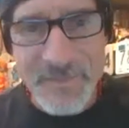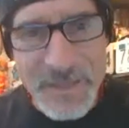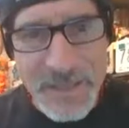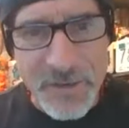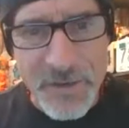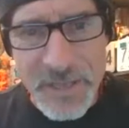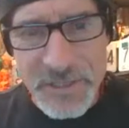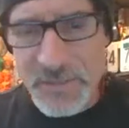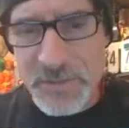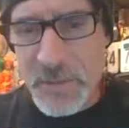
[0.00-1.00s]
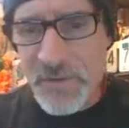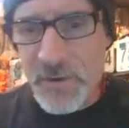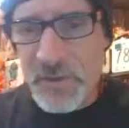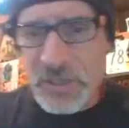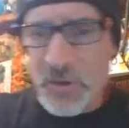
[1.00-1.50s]
Internet seems to be
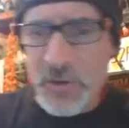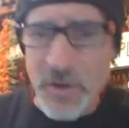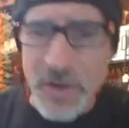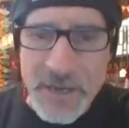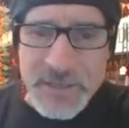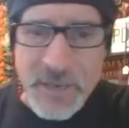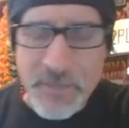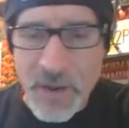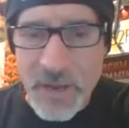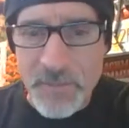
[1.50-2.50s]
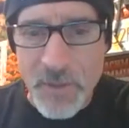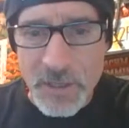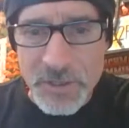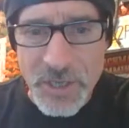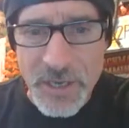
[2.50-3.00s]
very slow here, guys. I
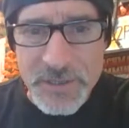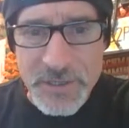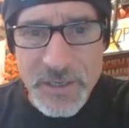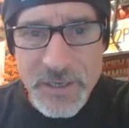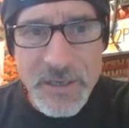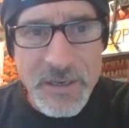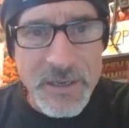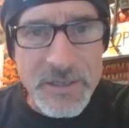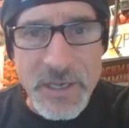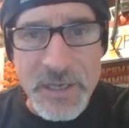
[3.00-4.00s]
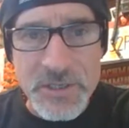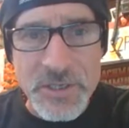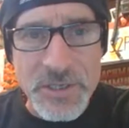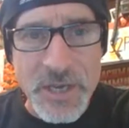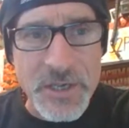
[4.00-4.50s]
apologize. It's like it's
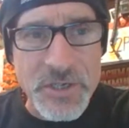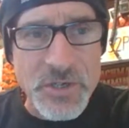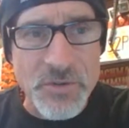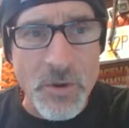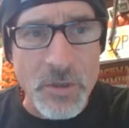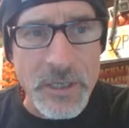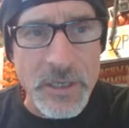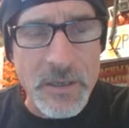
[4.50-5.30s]
just kind of scrolling.